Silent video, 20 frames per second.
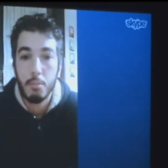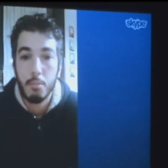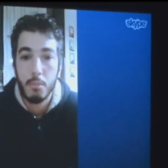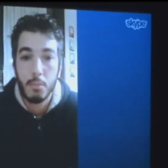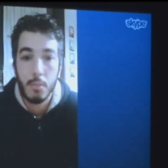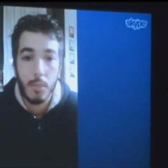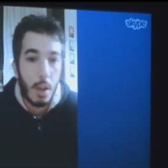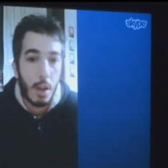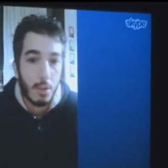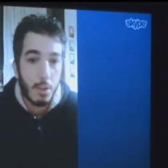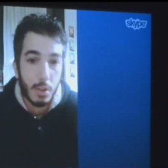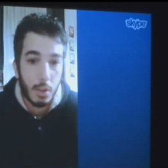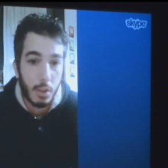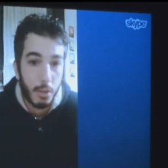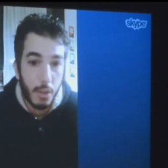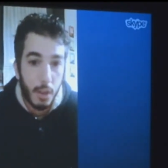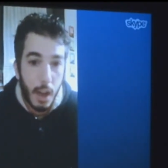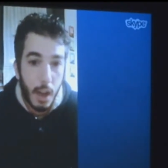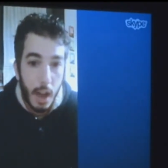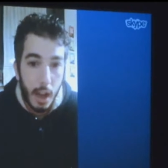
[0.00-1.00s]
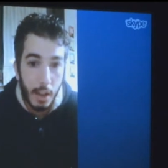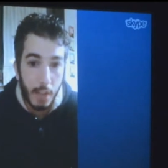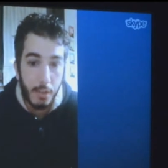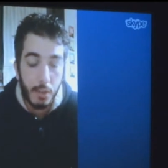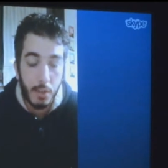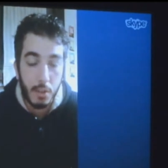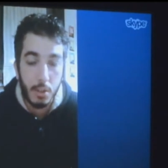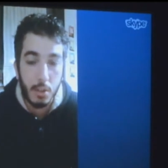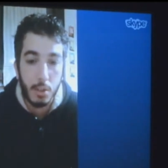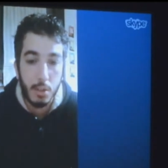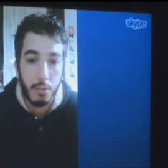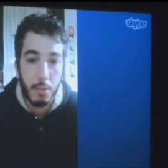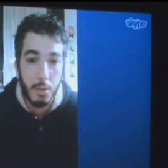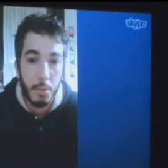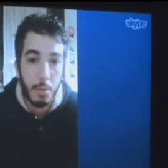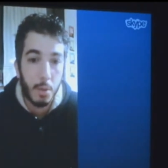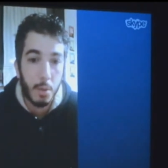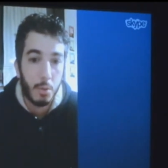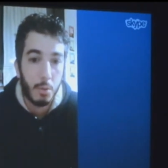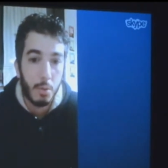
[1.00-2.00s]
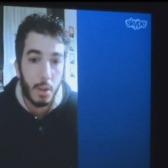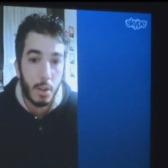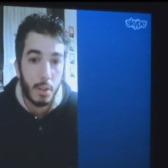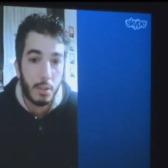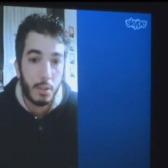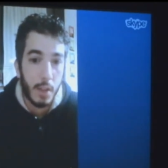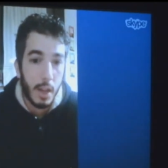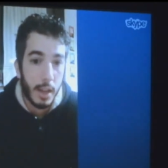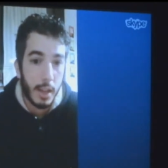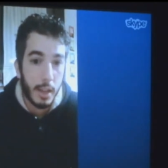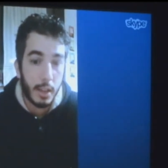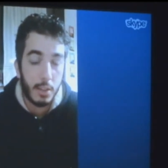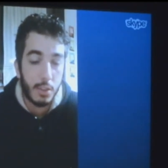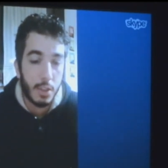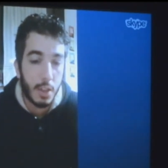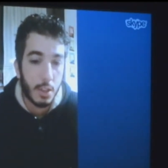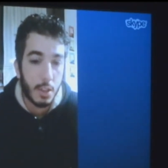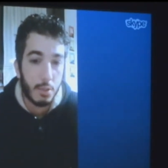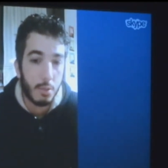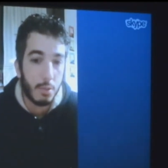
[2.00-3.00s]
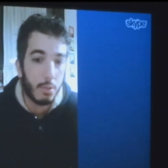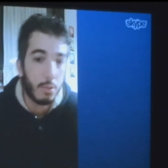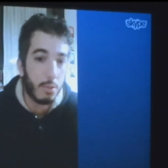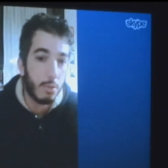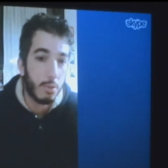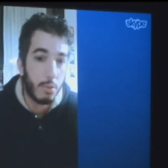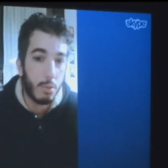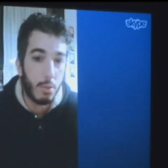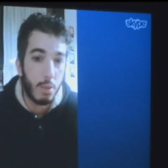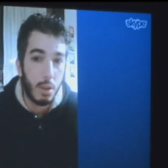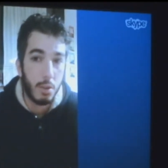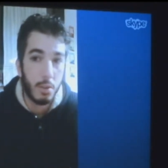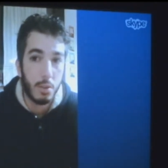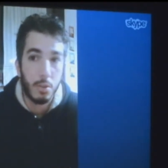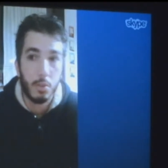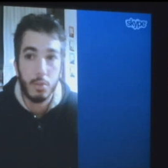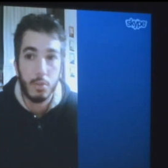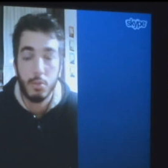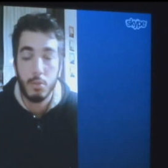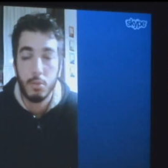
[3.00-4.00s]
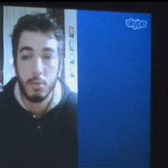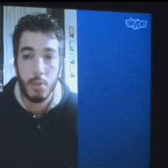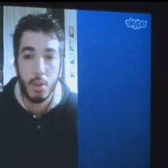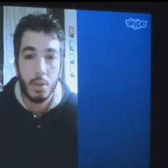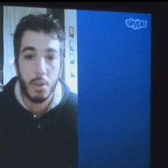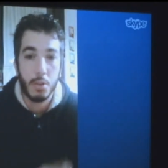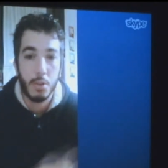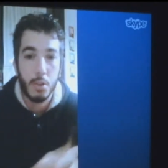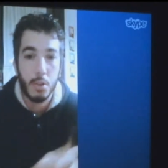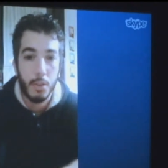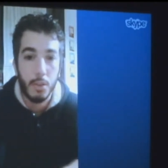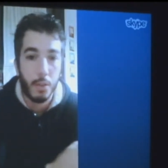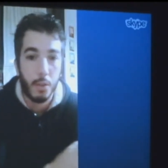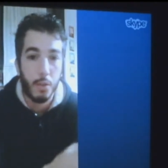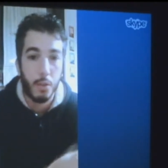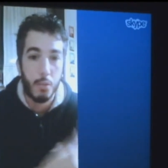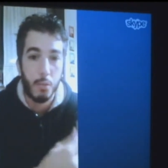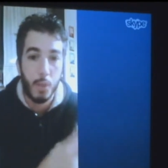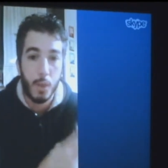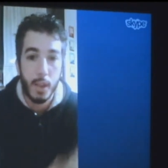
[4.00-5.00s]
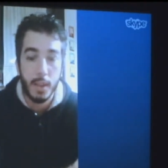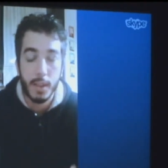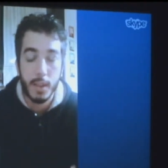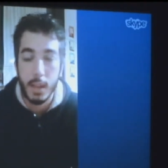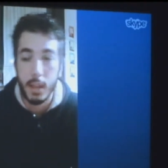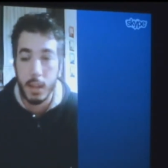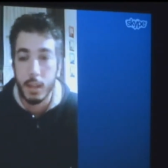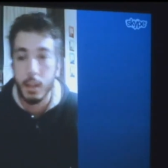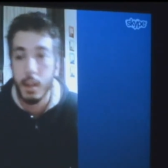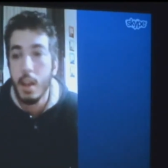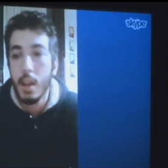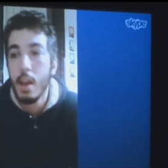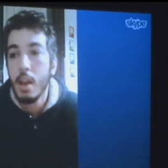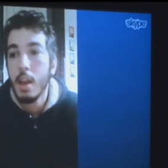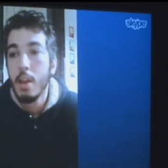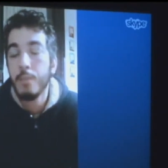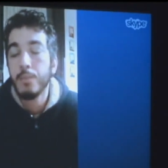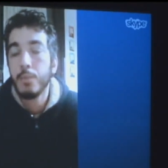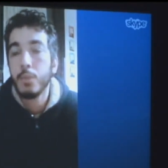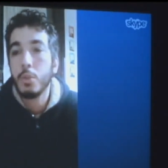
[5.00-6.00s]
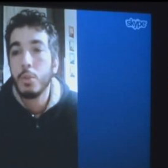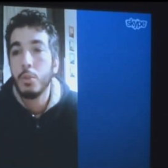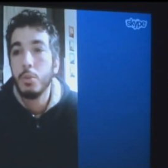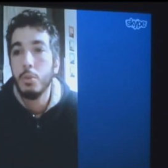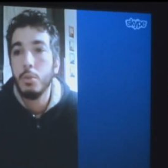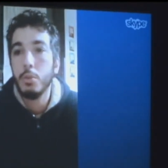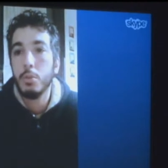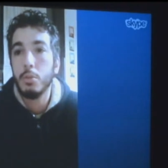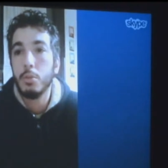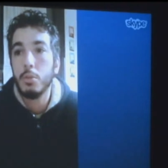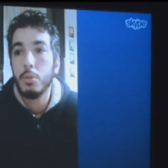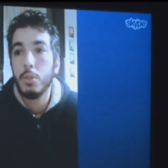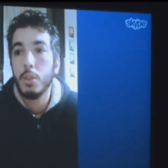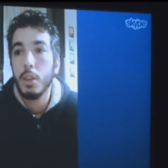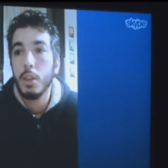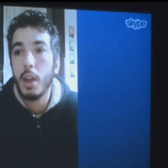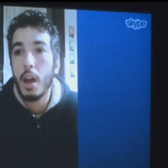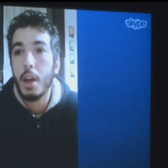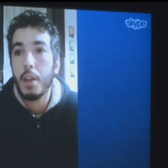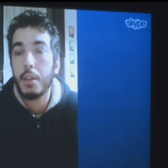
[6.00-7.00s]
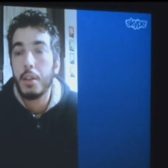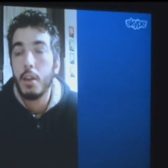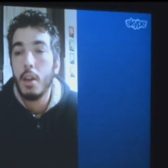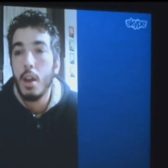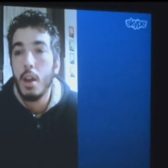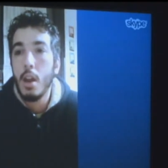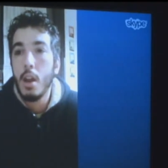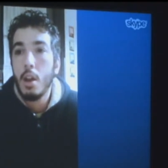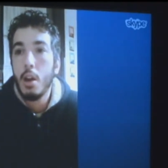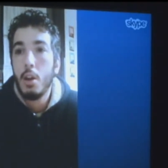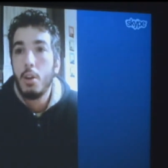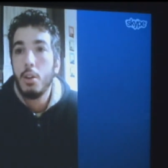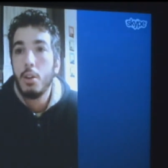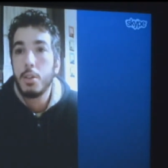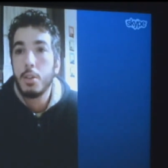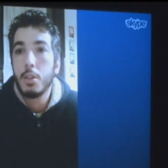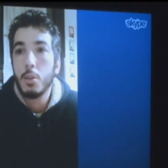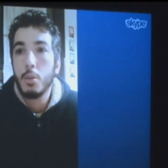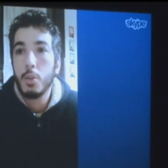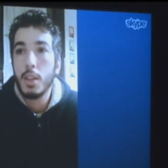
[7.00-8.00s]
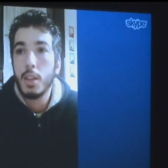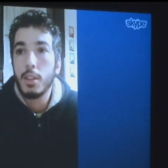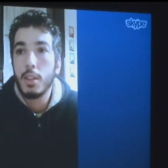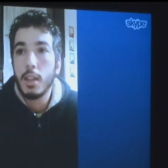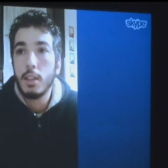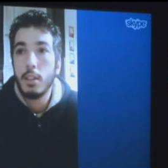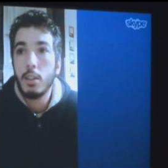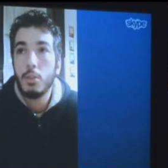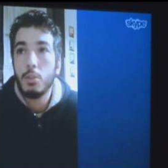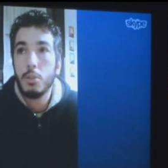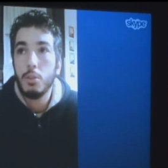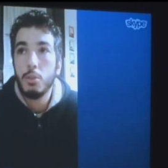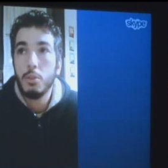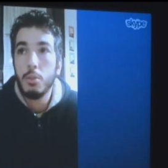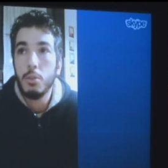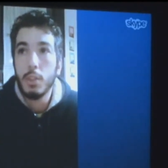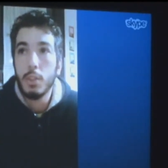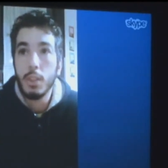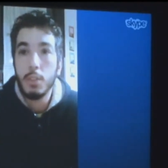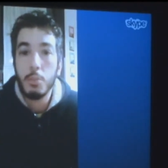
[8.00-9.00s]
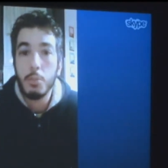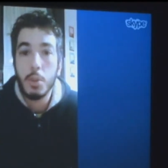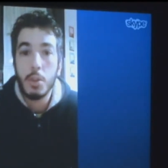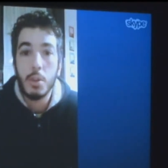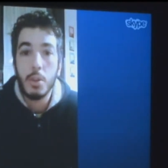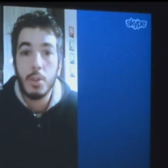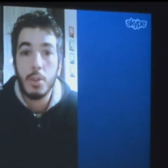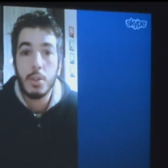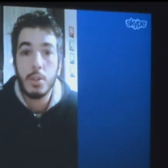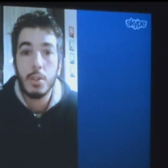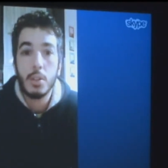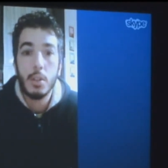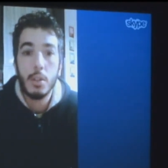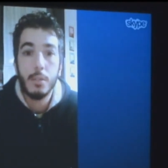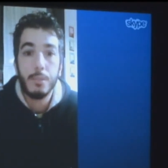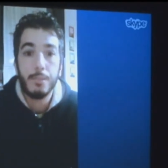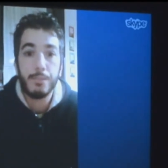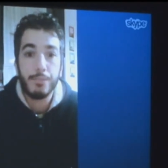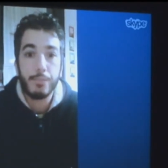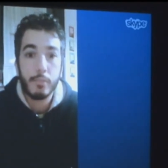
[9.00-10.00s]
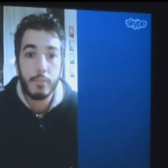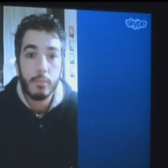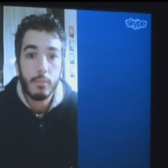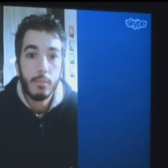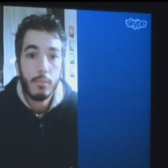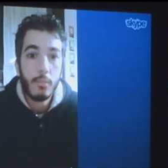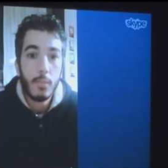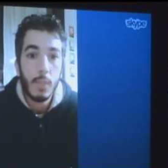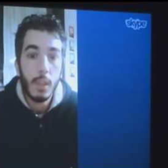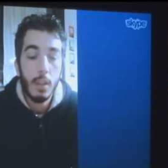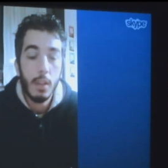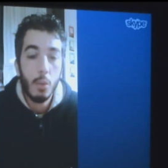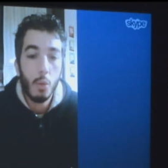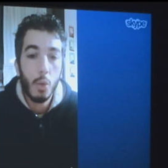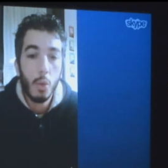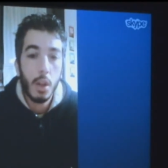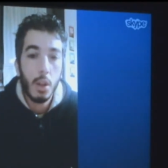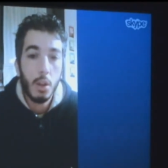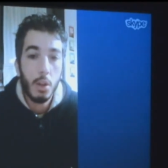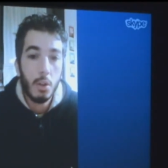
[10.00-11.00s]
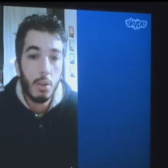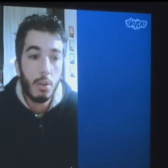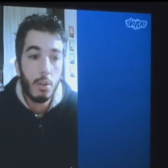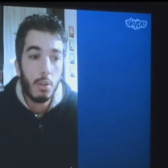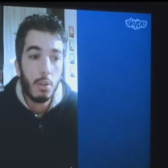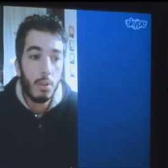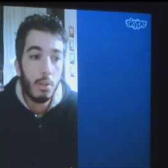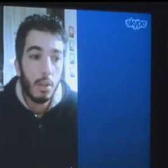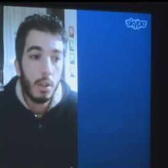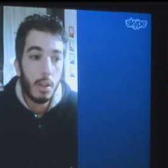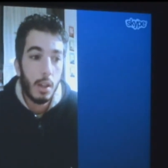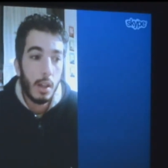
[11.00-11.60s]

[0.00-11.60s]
thousands of lives, you know, of people who are dying just to cross over from one side to the other. Also, we decided to do it because we all